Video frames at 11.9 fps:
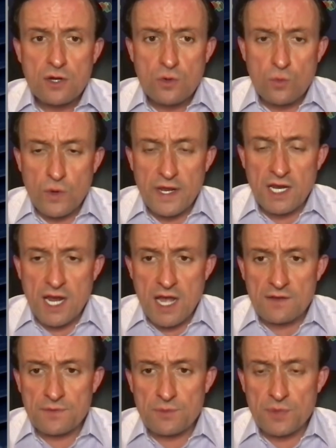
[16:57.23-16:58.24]
we
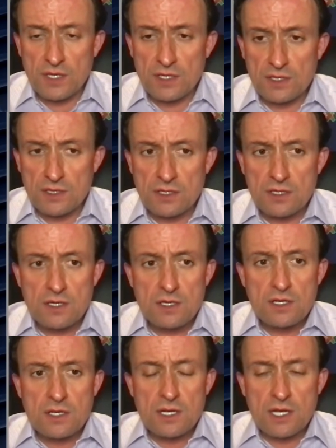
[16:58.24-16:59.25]
have been
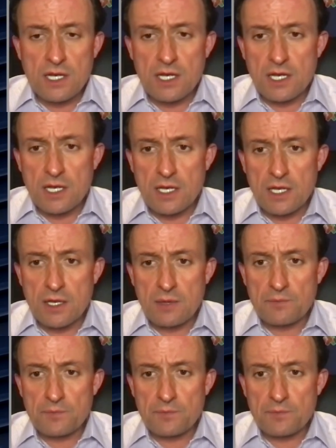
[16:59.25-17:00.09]
or